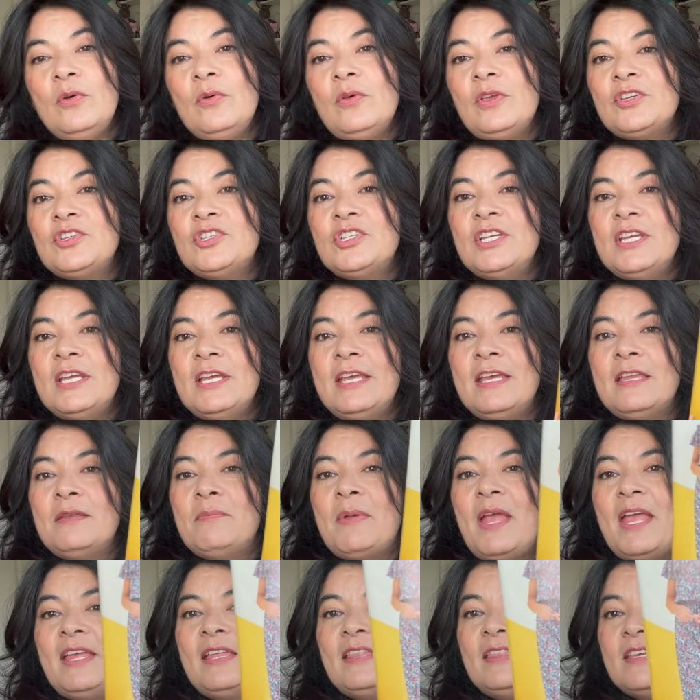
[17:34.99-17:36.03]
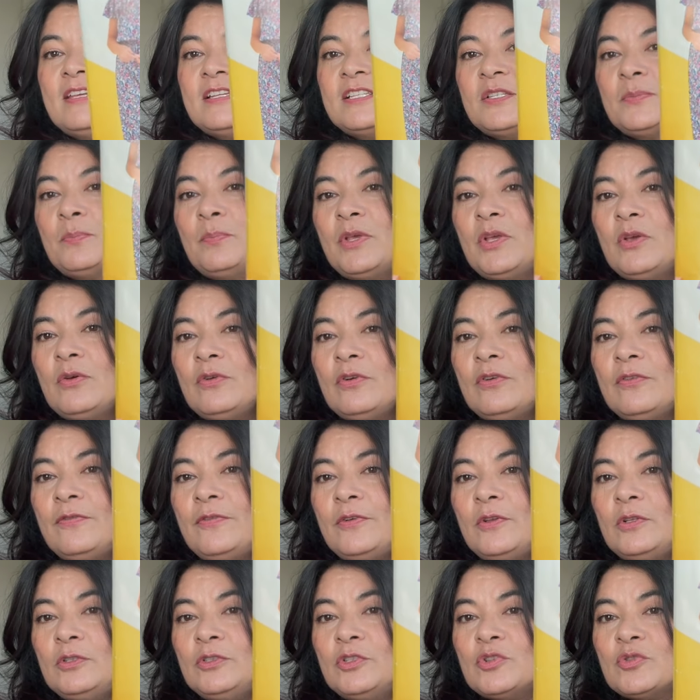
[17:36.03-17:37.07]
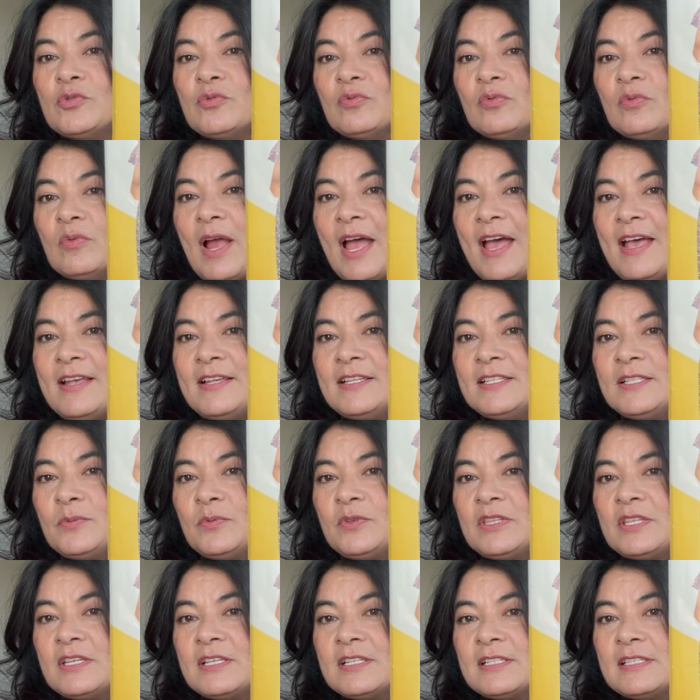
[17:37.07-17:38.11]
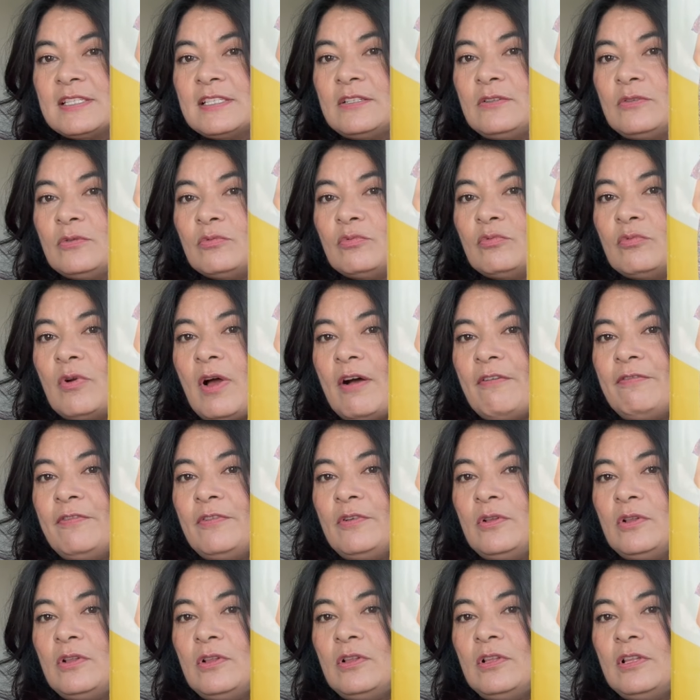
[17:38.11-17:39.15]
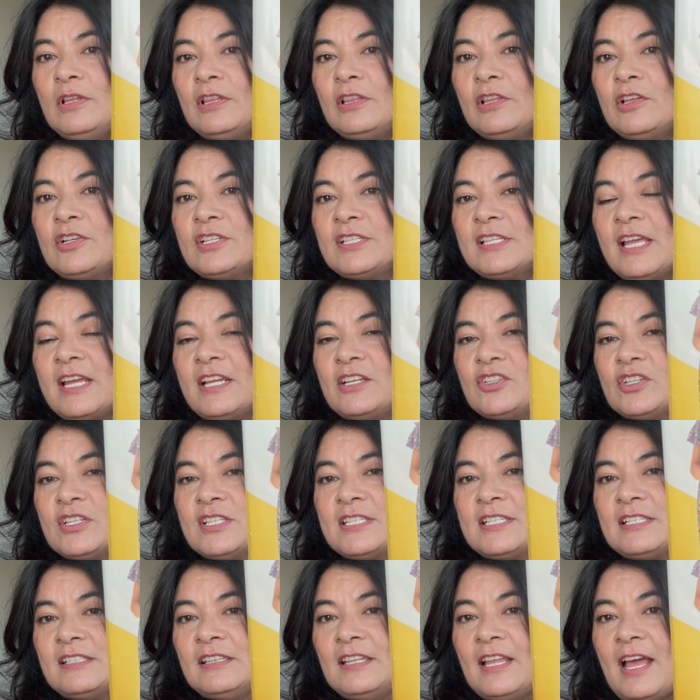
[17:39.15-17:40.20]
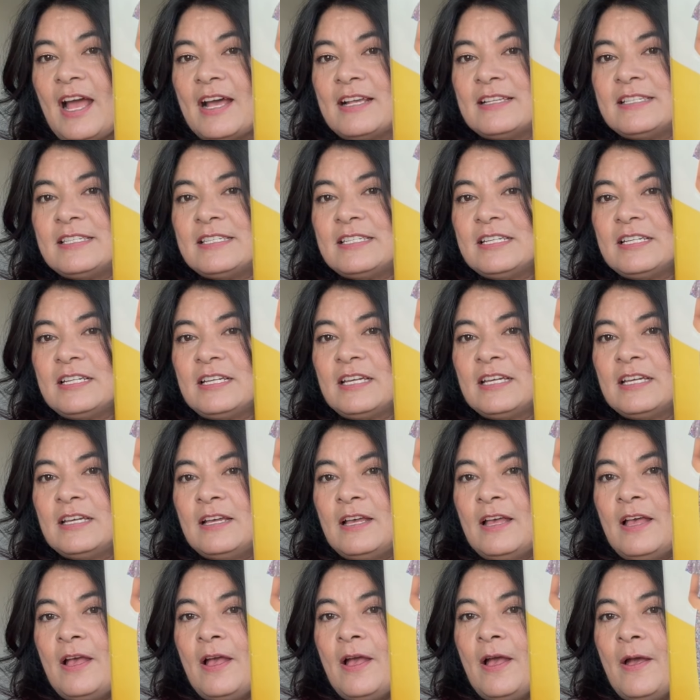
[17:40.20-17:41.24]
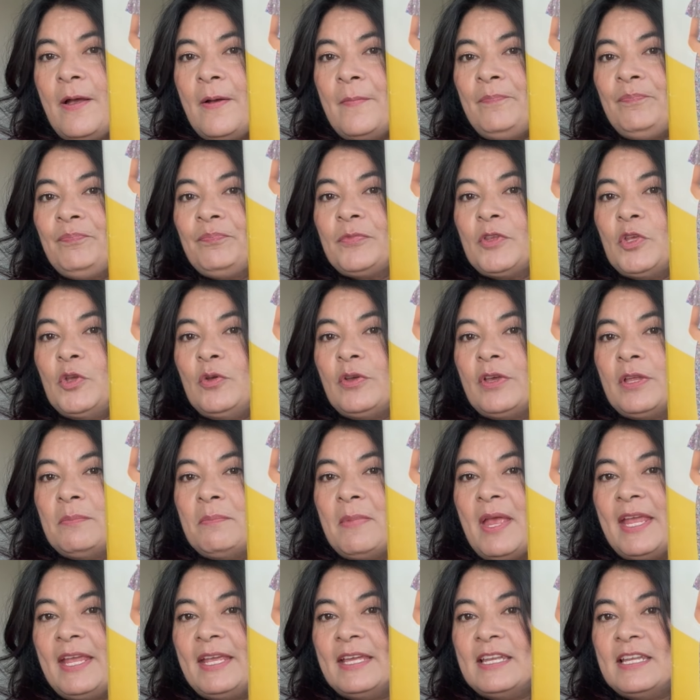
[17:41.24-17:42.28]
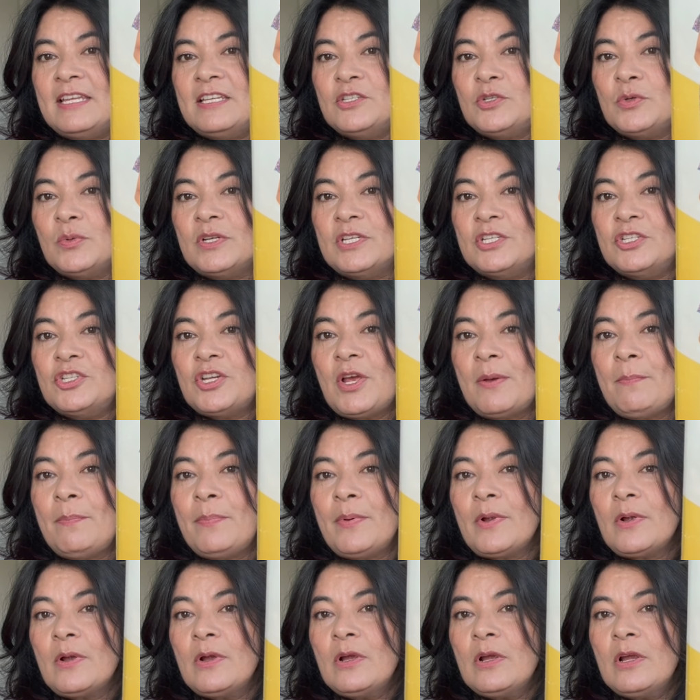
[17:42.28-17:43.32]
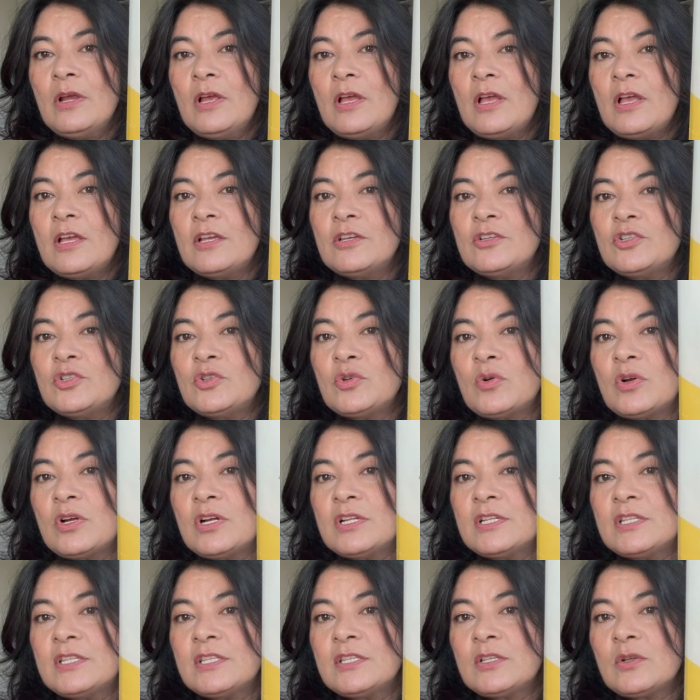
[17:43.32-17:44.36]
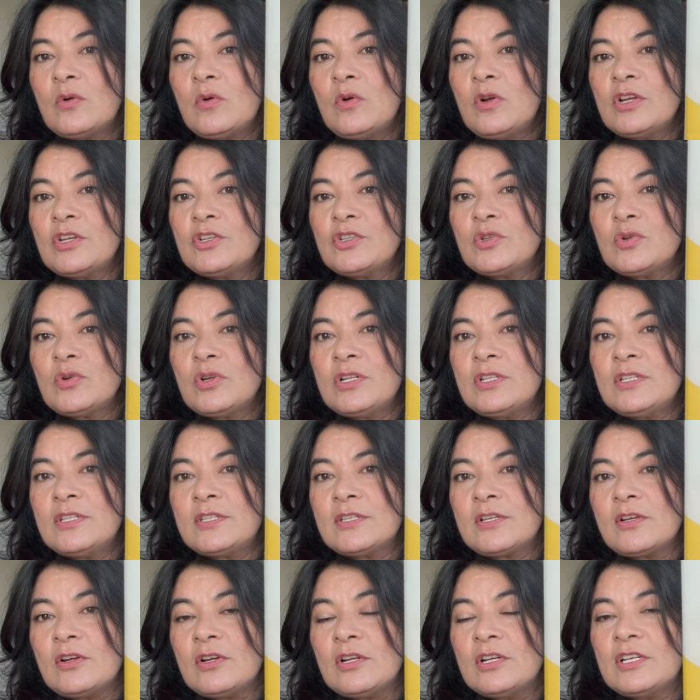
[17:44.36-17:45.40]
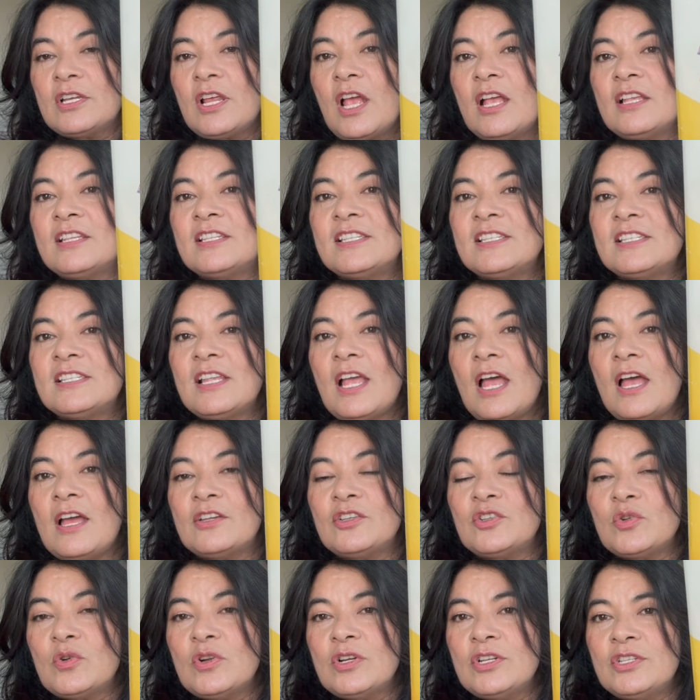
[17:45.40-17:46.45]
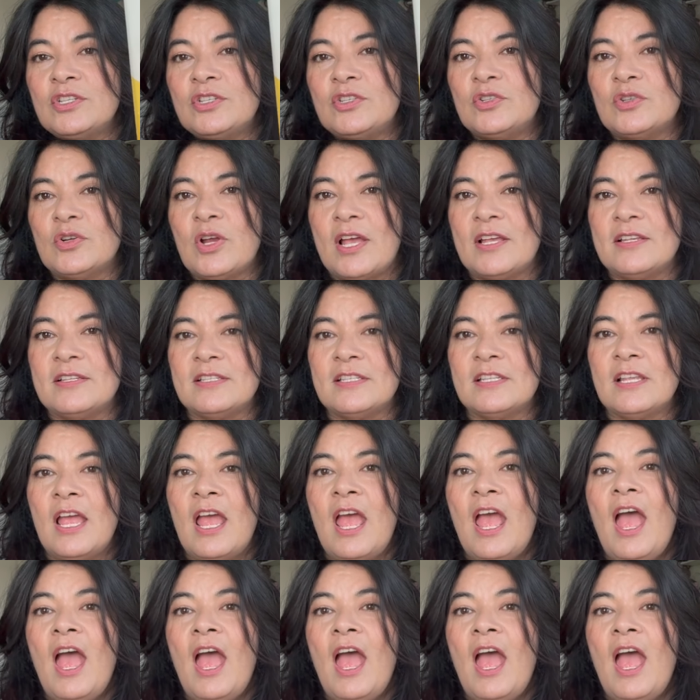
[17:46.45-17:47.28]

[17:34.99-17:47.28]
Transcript: she can make this beautiful dress with this little ruffle. Looks like just elastic. You can make it into a jumper, a shorts, or a short skirt, a shorts dress.